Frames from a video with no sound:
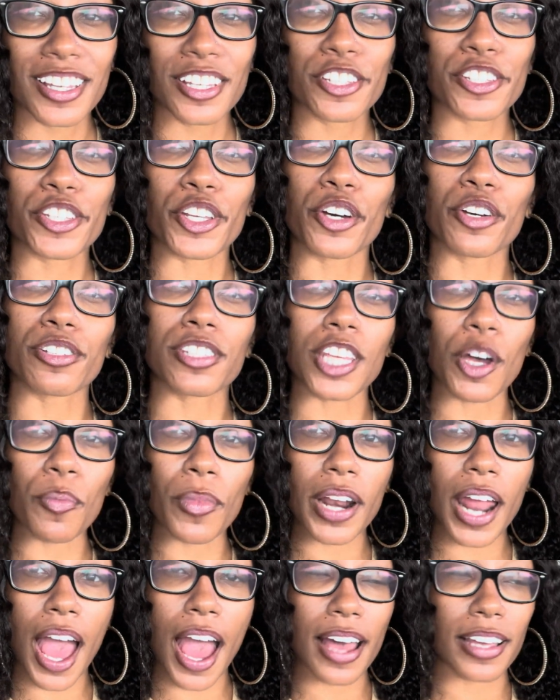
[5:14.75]
So
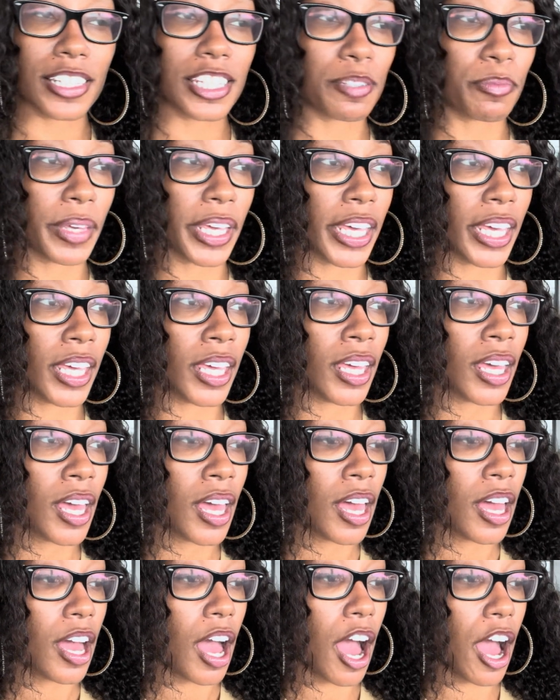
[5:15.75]
someone asked me,
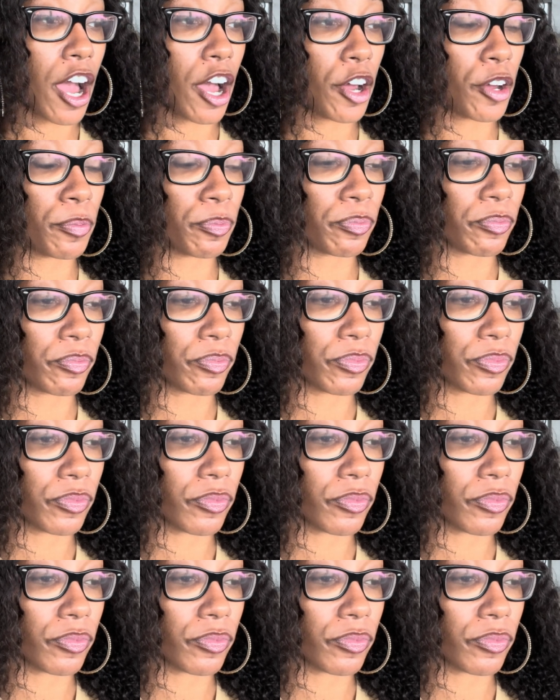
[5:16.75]
um,